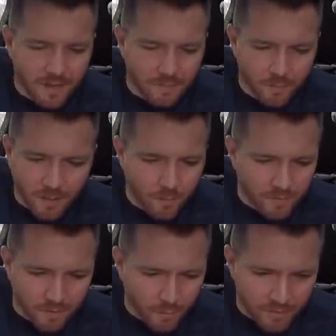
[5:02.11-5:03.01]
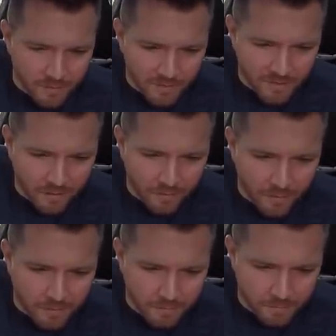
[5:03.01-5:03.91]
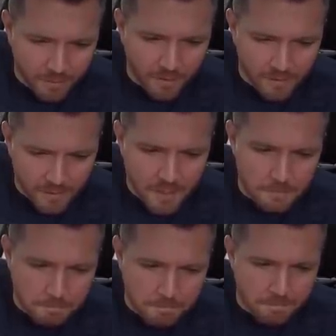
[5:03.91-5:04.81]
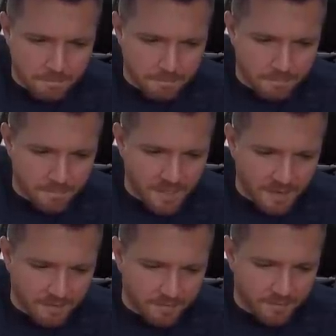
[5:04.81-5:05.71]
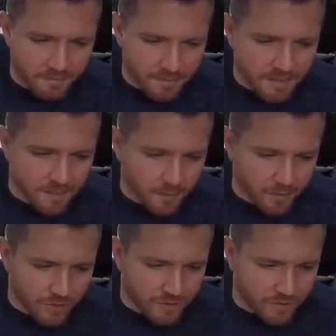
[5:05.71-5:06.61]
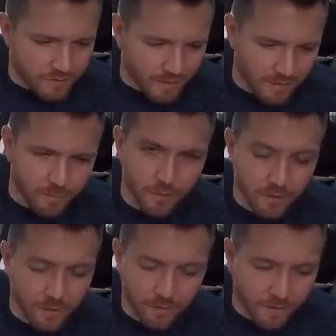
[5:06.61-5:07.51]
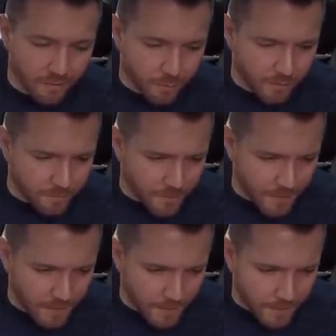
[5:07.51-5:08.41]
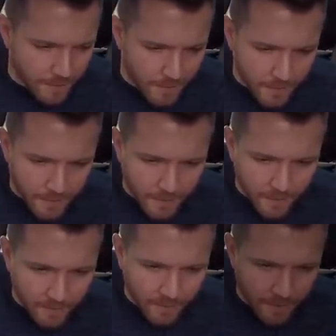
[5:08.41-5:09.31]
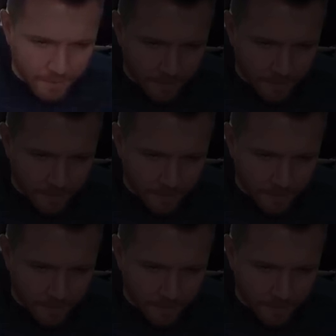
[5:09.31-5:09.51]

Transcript: I, I wouldn't have bought it myself though. But yeah, reasonable choice. I'd have bought a Q five, but anyway.